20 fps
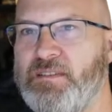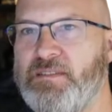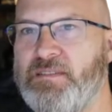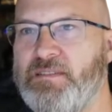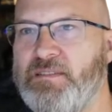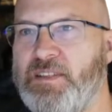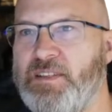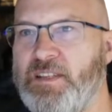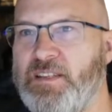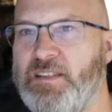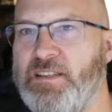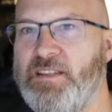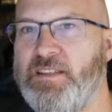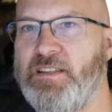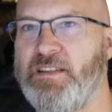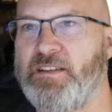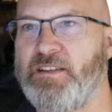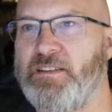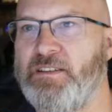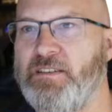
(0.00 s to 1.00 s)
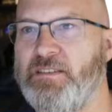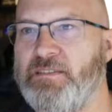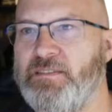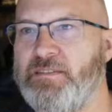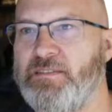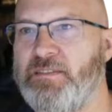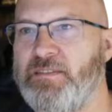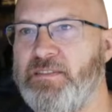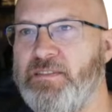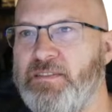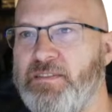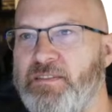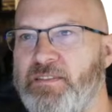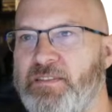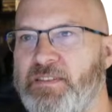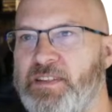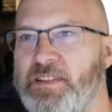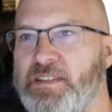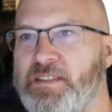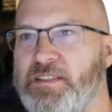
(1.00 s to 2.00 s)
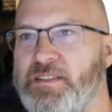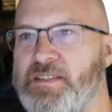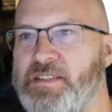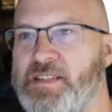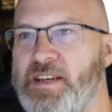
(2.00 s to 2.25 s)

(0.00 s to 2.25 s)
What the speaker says: in here is